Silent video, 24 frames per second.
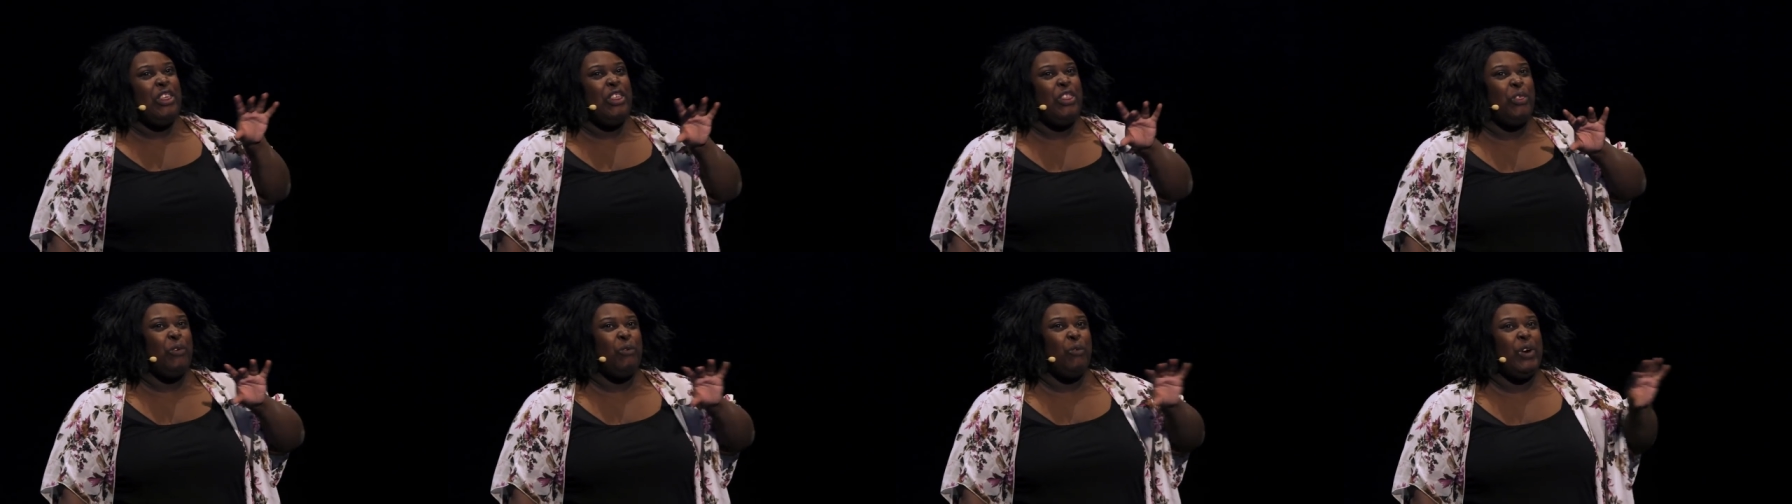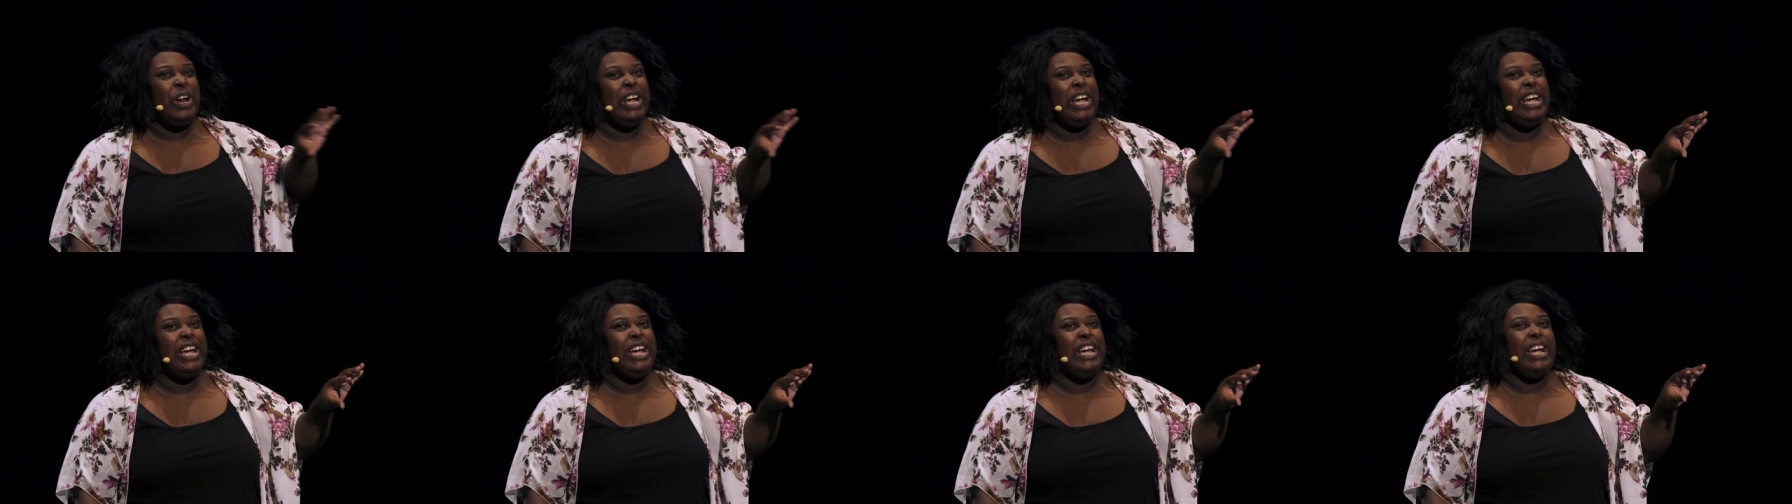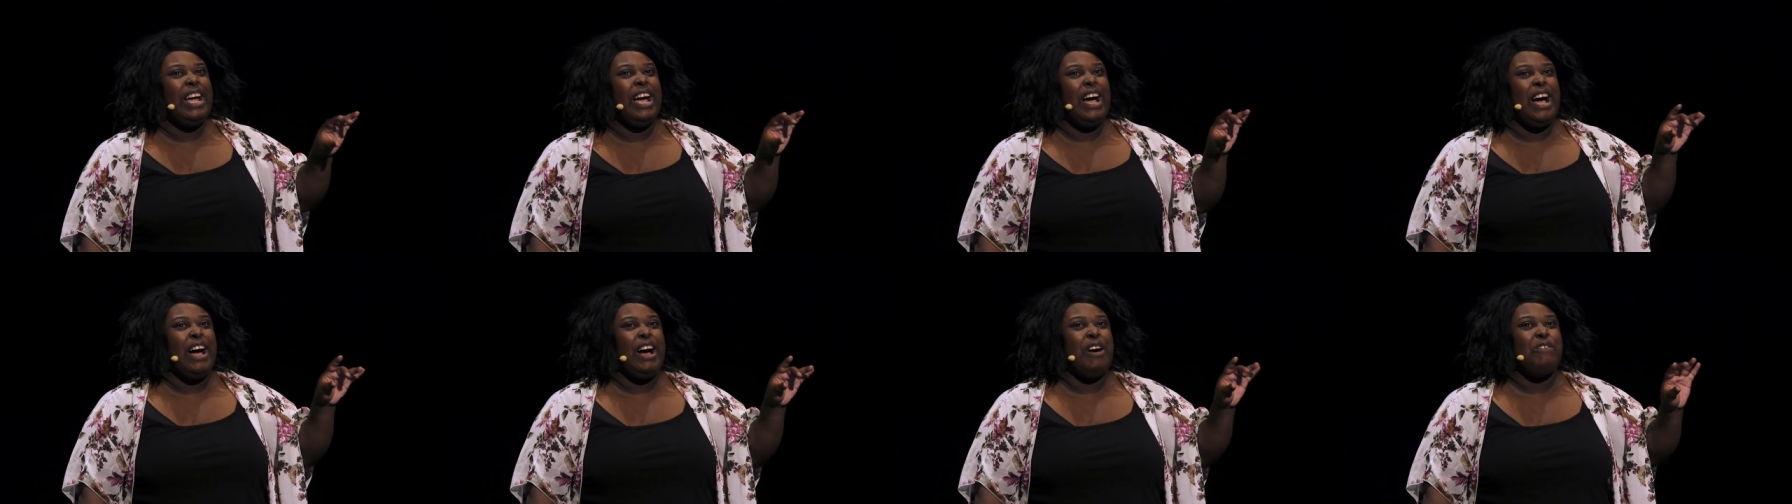
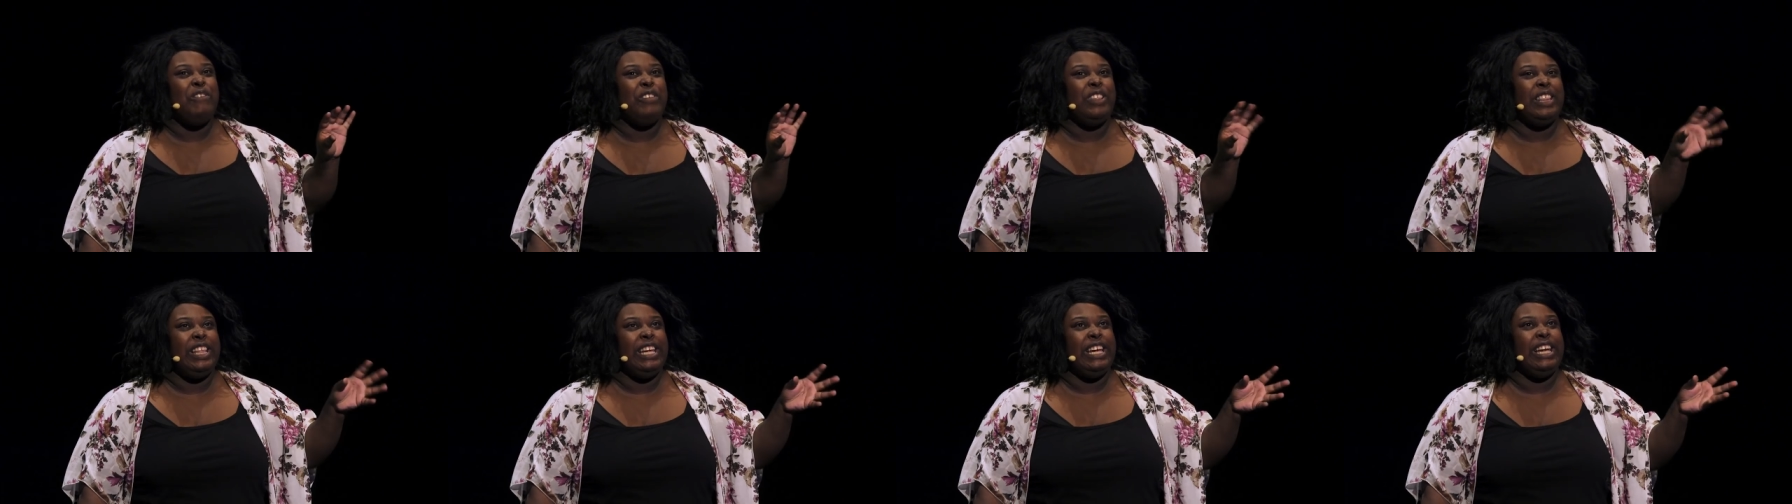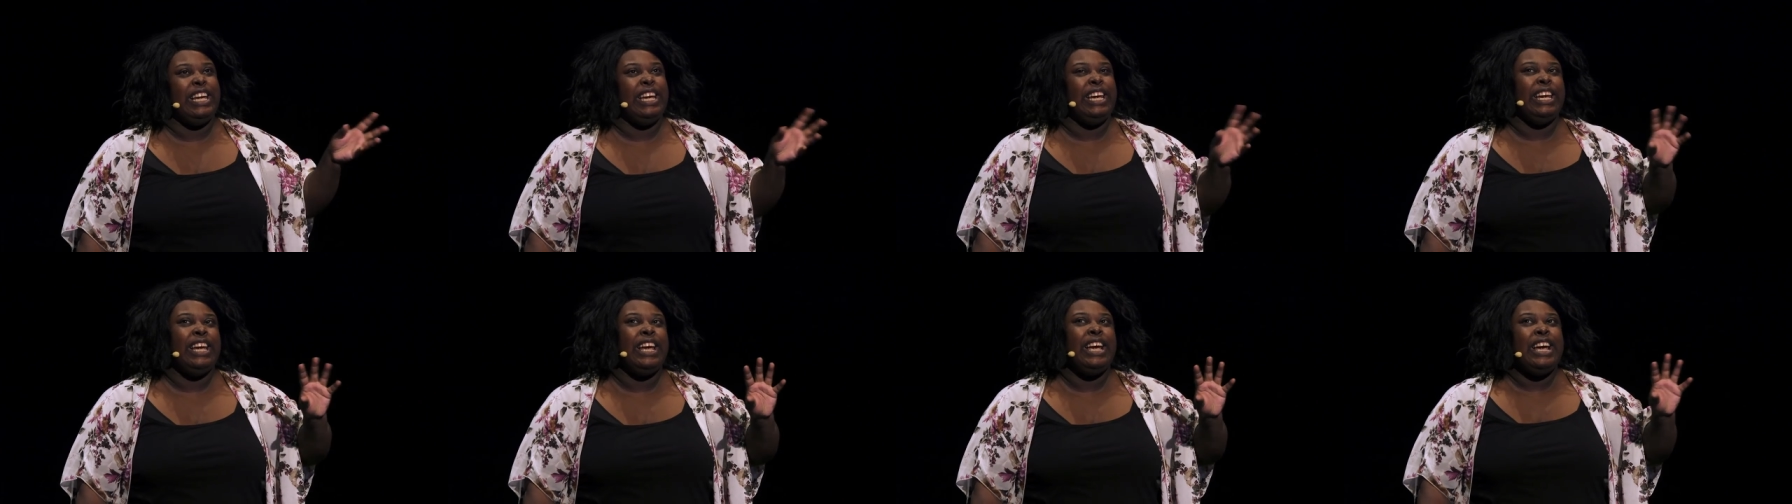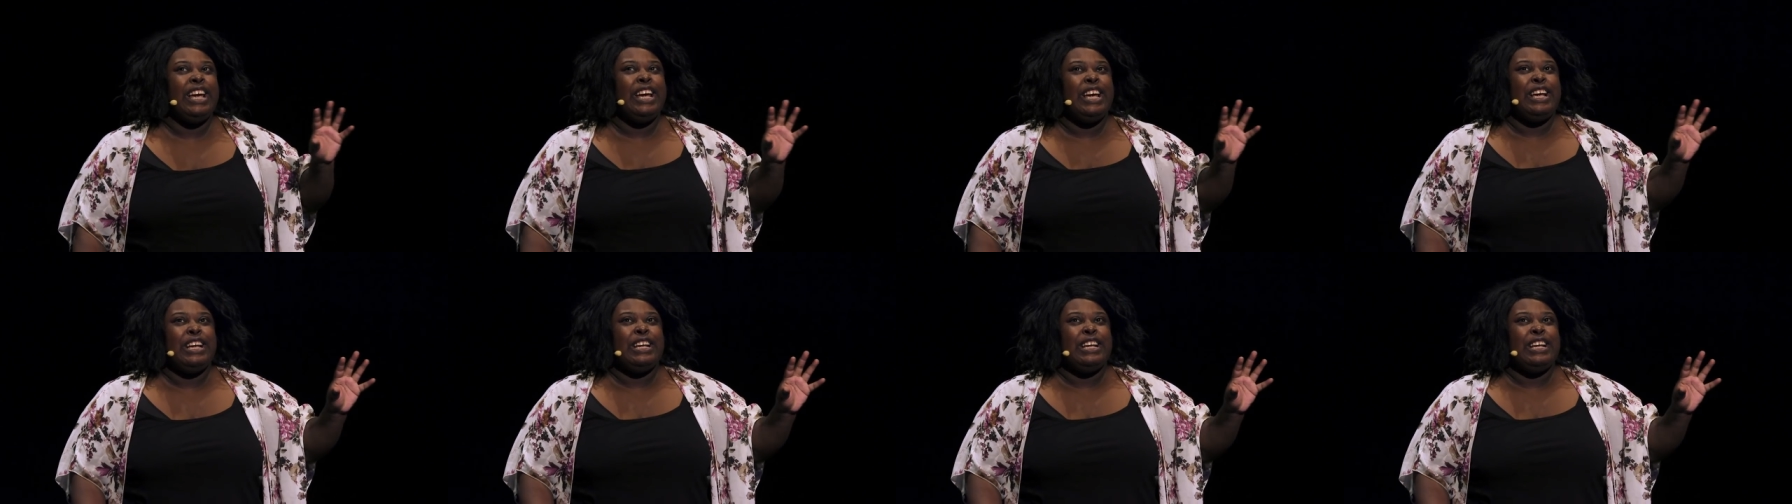three of the,